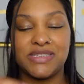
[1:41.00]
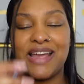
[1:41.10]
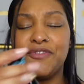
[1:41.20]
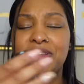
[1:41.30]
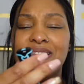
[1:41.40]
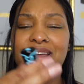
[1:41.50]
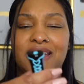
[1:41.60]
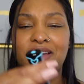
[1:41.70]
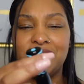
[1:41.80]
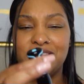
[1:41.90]
I really like
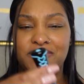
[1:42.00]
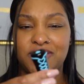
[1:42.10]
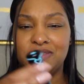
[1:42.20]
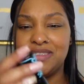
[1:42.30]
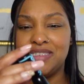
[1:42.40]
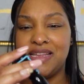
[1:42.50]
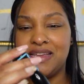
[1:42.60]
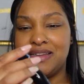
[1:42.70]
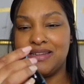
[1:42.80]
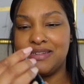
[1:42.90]
how this feels. It's
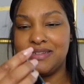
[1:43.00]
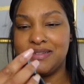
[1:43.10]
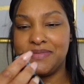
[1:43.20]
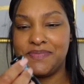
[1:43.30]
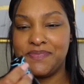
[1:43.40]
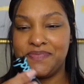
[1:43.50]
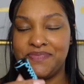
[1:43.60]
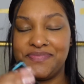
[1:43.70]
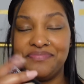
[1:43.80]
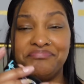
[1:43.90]
like
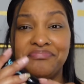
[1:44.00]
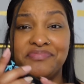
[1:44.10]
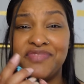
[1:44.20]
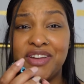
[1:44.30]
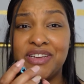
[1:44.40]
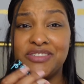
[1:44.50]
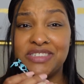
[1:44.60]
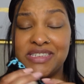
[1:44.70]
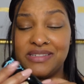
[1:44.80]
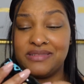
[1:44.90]
very
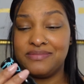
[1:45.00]
interesting.